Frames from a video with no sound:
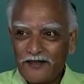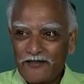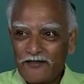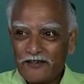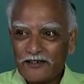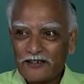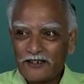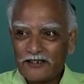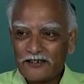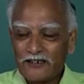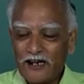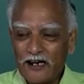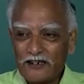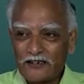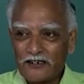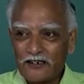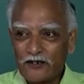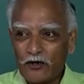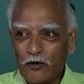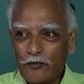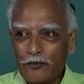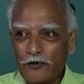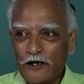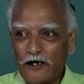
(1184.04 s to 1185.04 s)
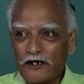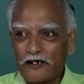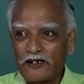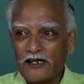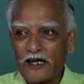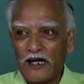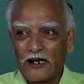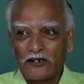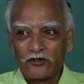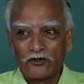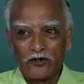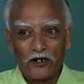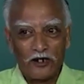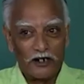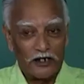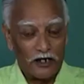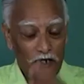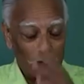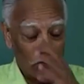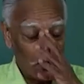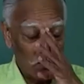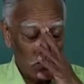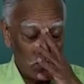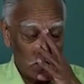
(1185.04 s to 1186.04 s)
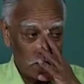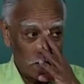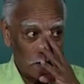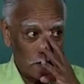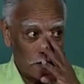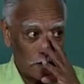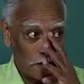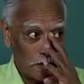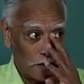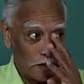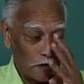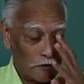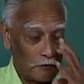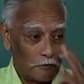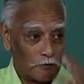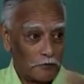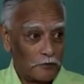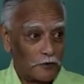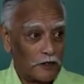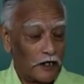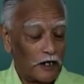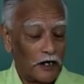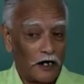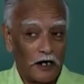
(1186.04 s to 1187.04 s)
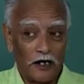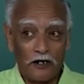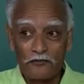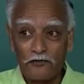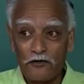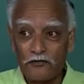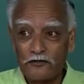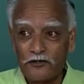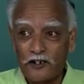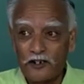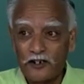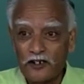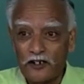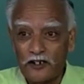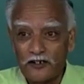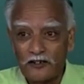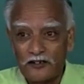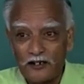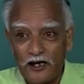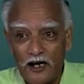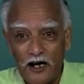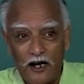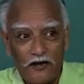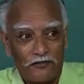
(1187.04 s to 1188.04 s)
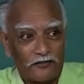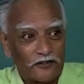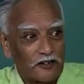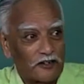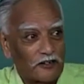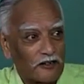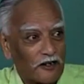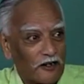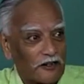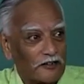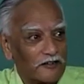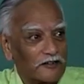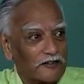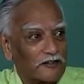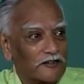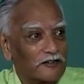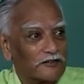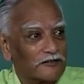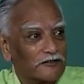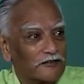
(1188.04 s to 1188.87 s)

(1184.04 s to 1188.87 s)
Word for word: which has started operating actually around uh, one hundred fifty years after Christ,